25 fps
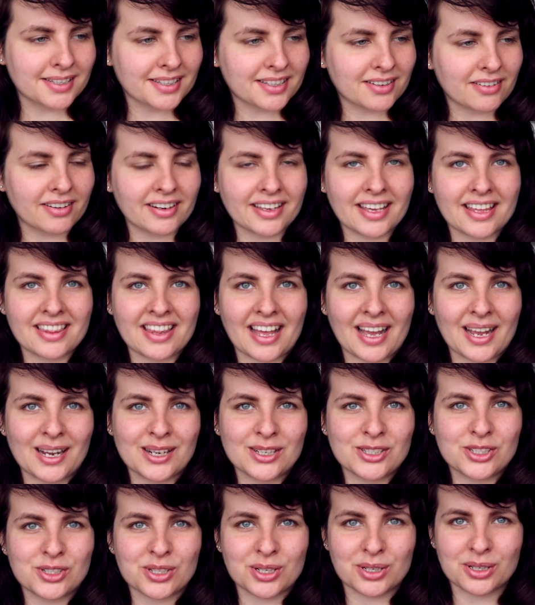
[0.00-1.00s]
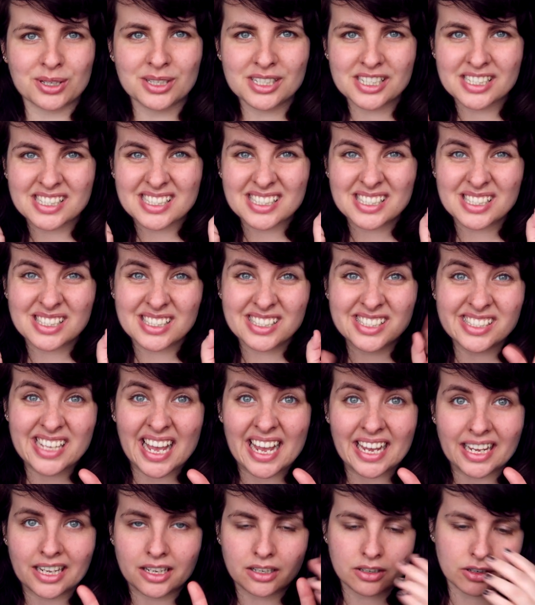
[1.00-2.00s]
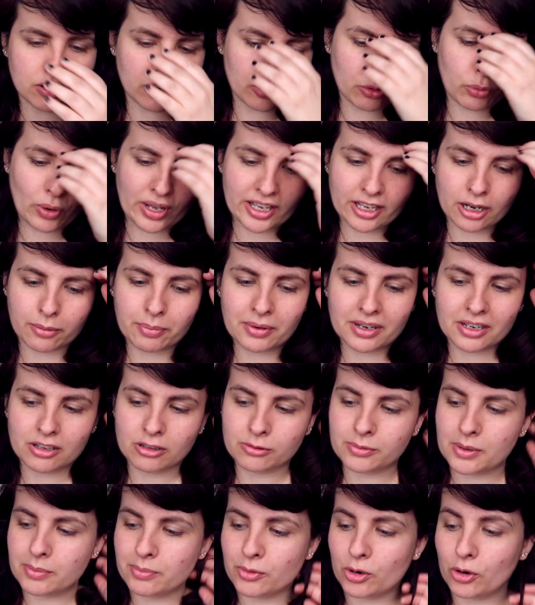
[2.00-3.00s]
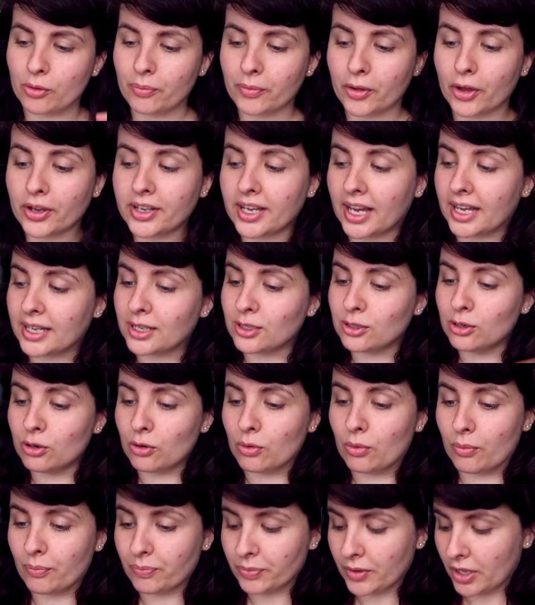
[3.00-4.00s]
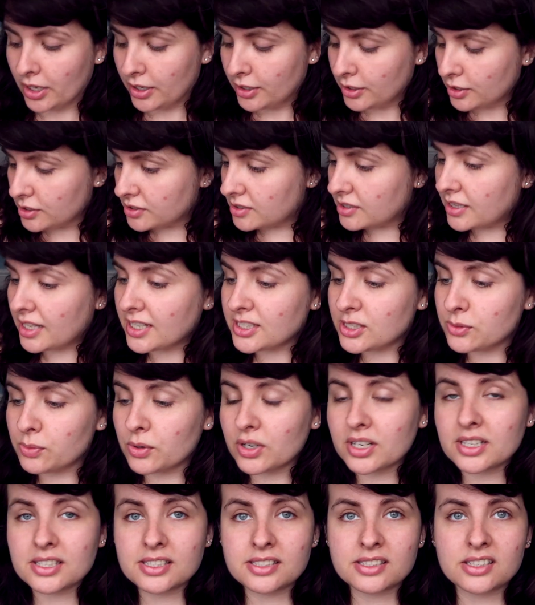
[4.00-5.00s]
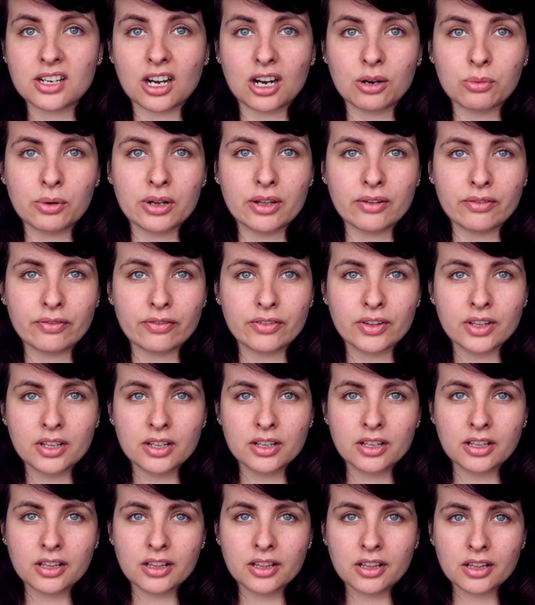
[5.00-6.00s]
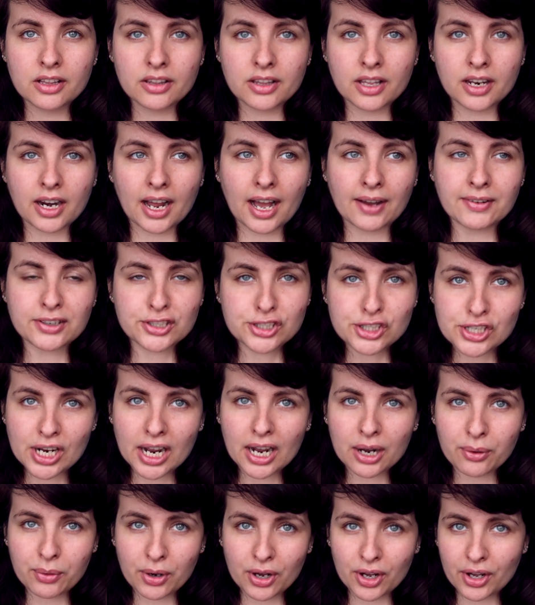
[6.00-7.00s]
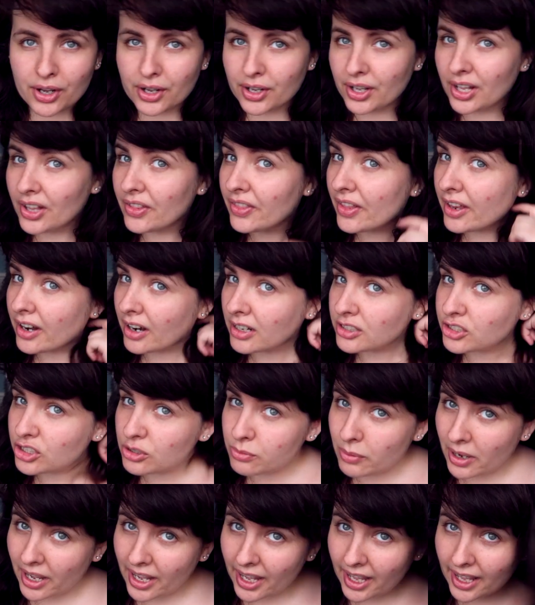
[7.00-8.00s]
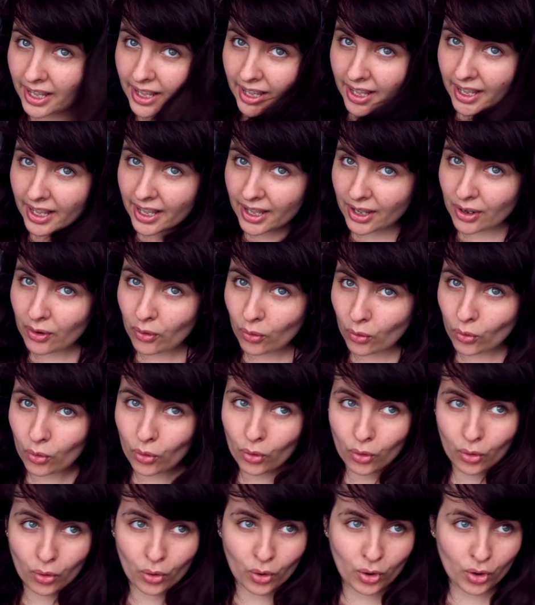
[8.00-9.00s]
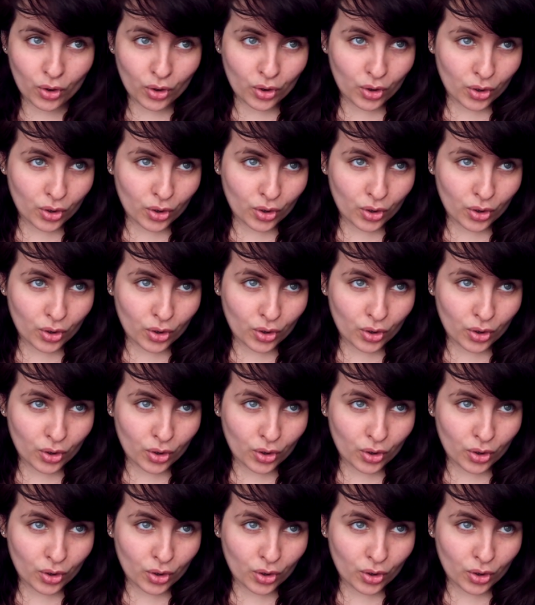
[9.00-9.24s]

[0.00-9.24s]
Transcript: Gotta get that extra zing. Gotta wake up a little bit more. Okay, cool. So that's what I start with. Then I have a shower and then I do my hair, or